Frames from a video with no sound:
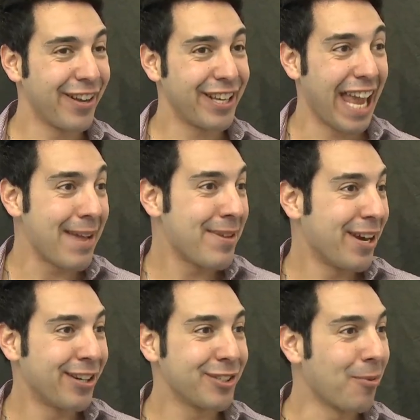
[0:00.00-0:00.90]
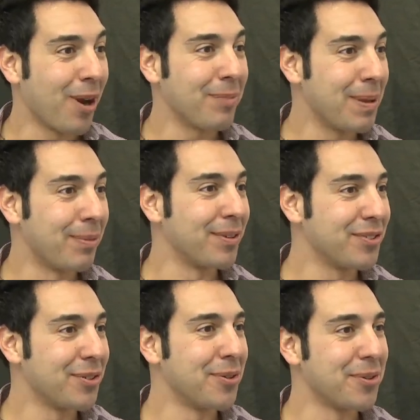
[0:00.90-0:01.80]
came here just wanting people
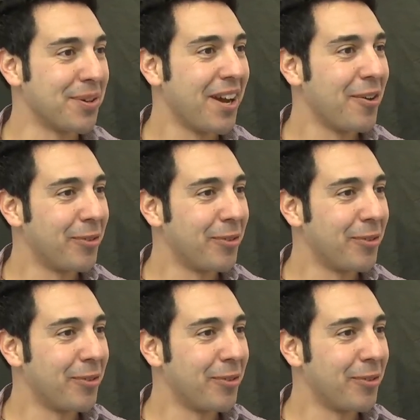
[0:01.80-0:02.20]
to